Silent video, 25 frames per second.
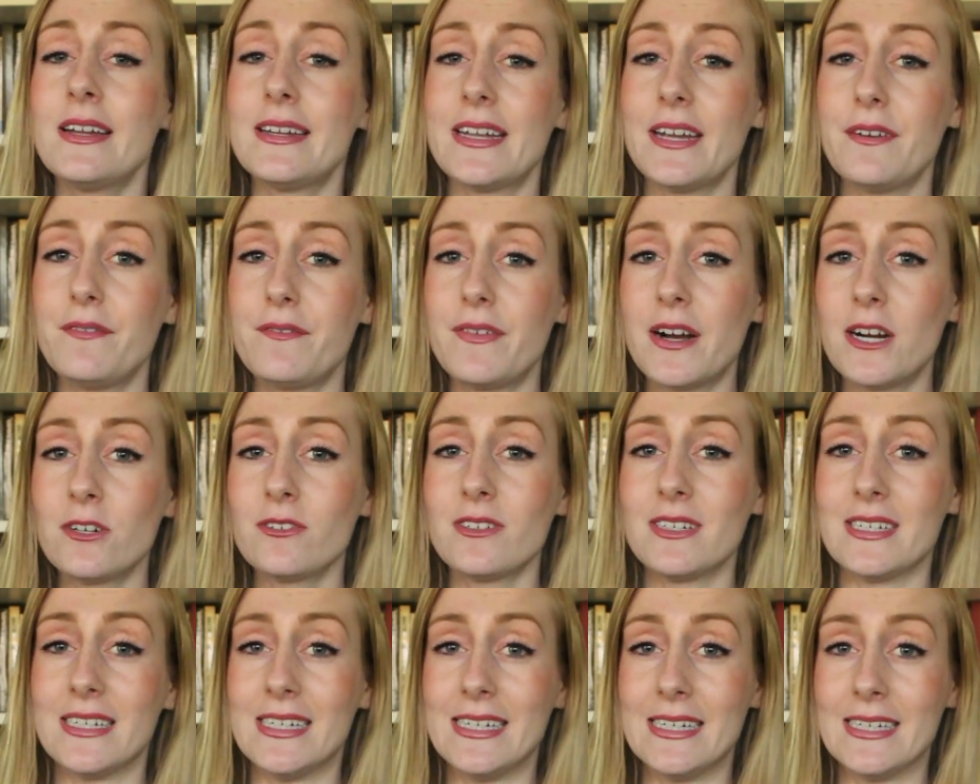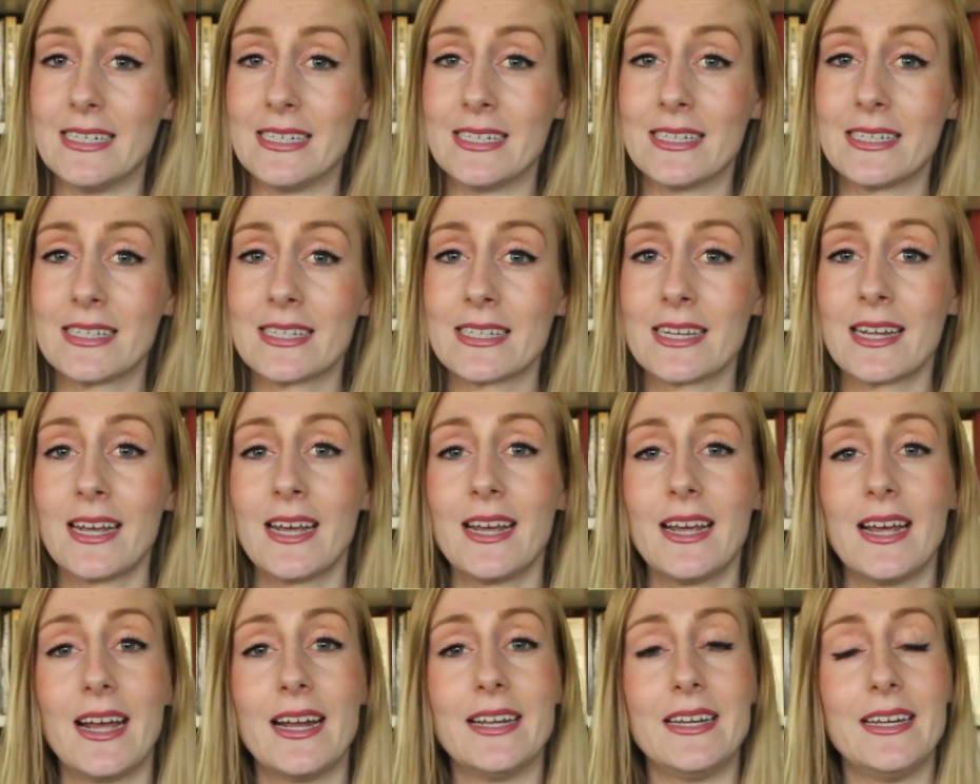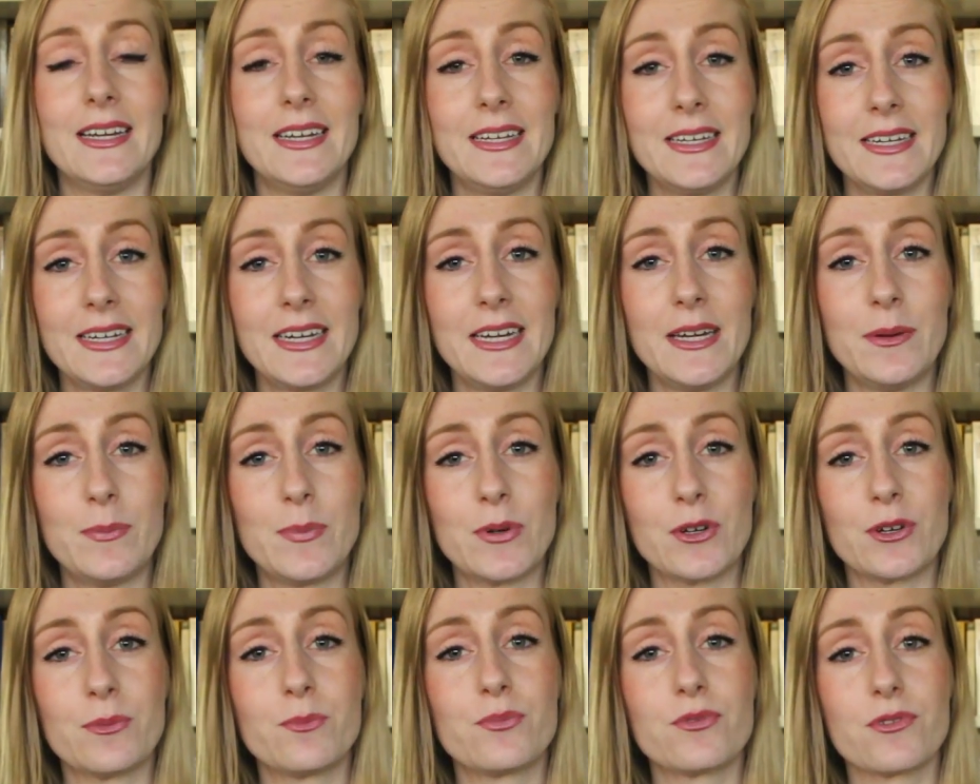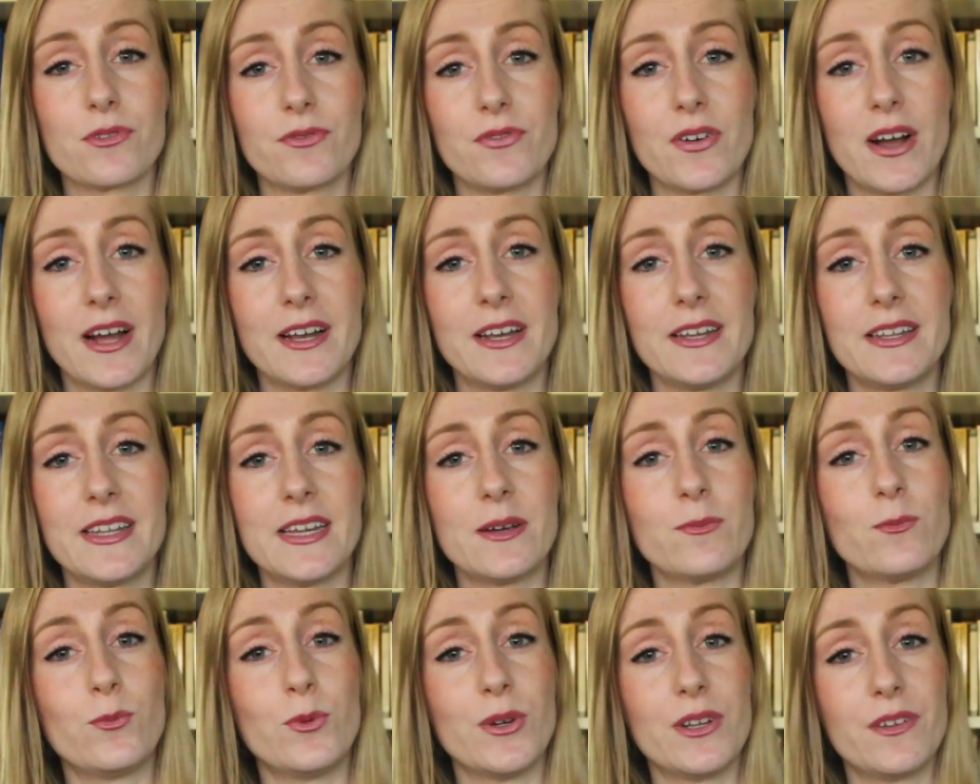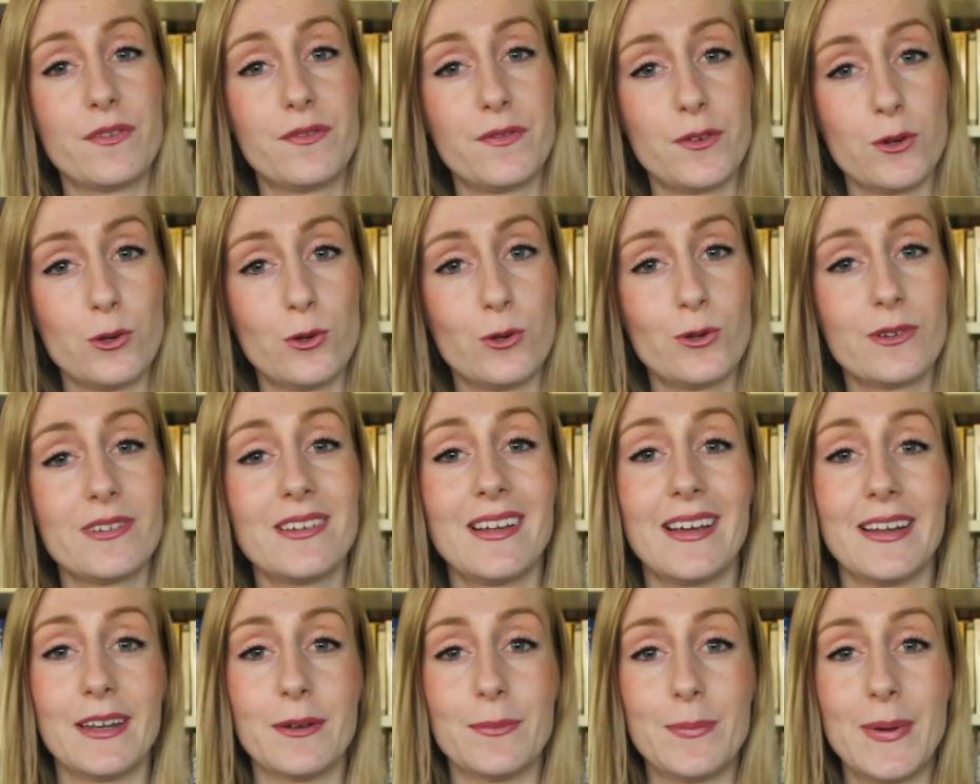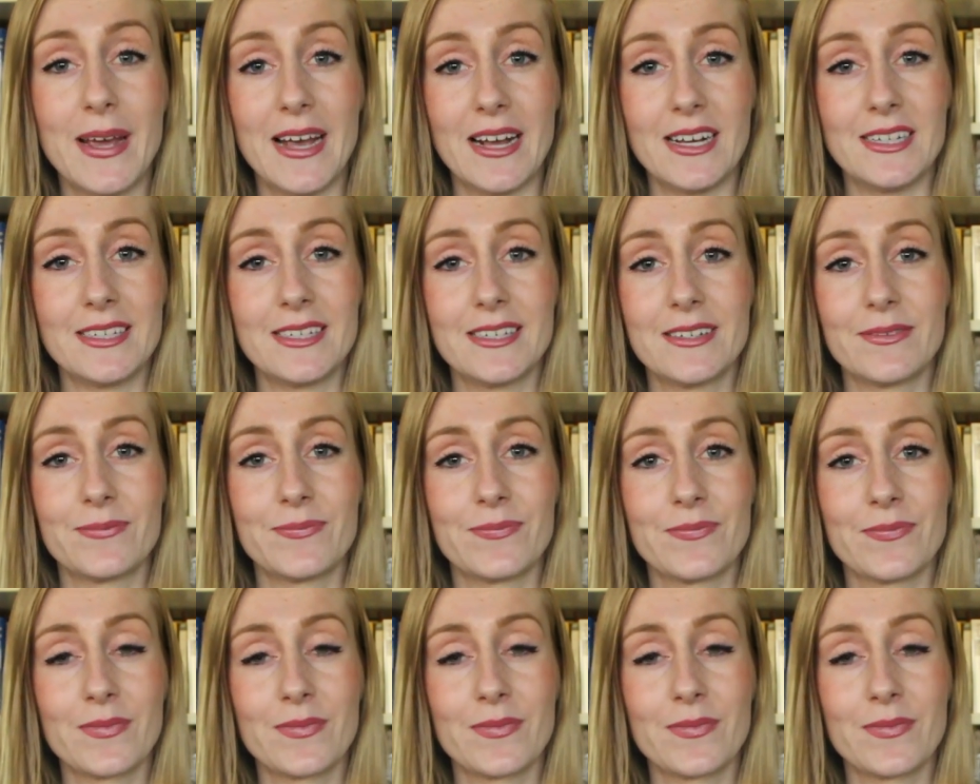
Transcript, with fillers: They found an inn, and the innkeeper provided them with food and a bed.